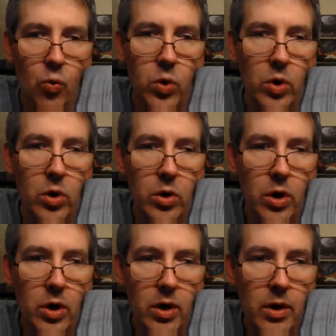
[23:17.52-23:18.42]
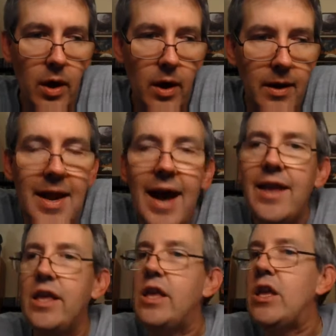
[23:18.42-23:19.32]
were
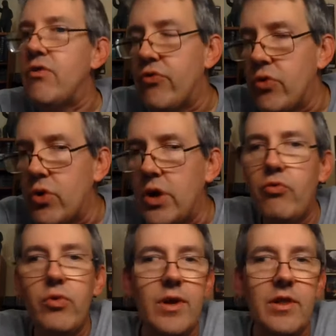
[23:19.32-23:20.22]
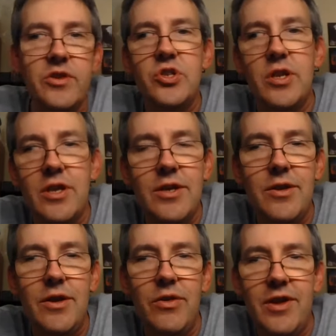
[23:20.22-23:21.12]
naive or unrealistic,
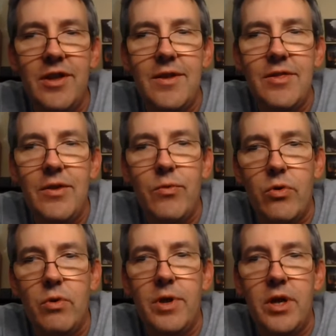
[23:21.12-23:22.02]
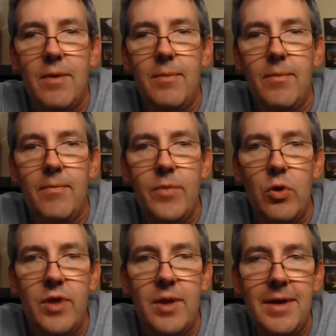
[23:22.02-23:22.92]
you know, thinking that they were going to become, you
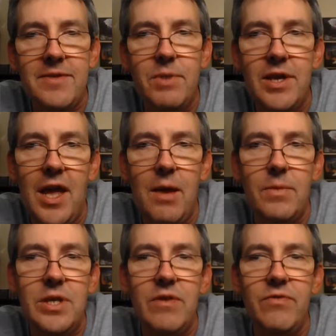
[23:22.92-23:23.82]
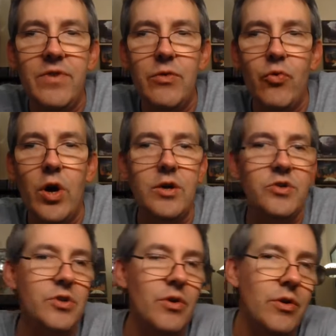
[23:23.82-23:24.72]
know, the next big MTV rock
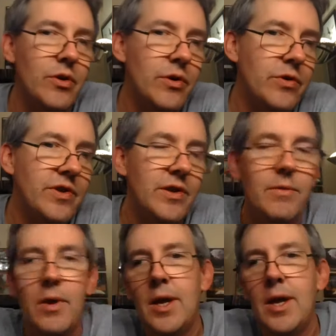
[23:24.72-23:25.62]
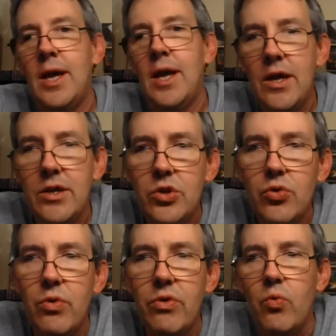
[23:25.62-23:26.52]
stars and
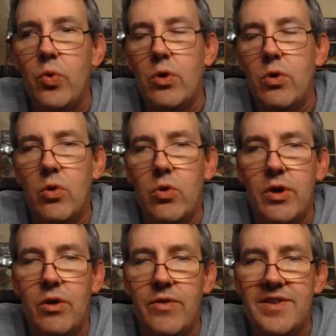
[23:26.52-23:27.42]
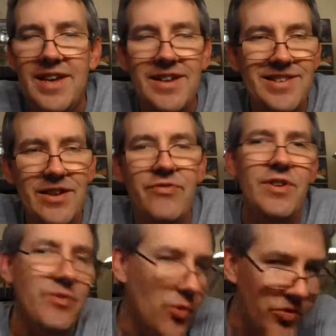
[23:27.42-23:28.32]
tour the world and all this kind of stuff.
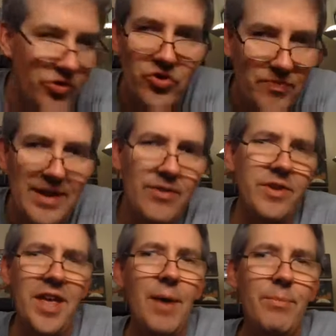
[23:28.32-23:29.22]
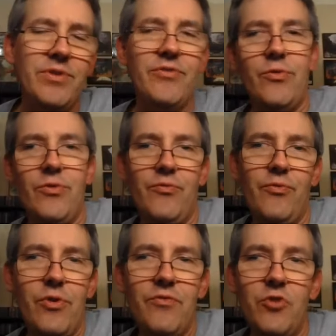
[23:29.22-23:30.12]
And of course, that only happens for
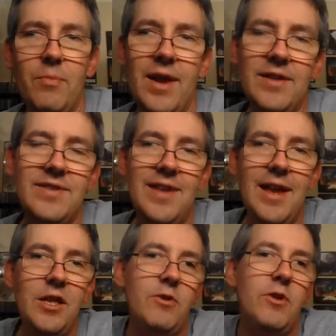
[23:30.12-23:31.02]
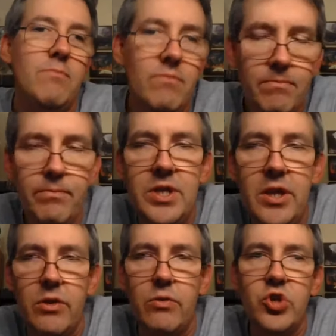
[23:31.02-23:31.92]
very few bands in any
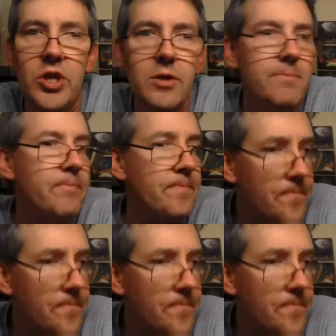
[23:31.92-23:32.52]
particular scene.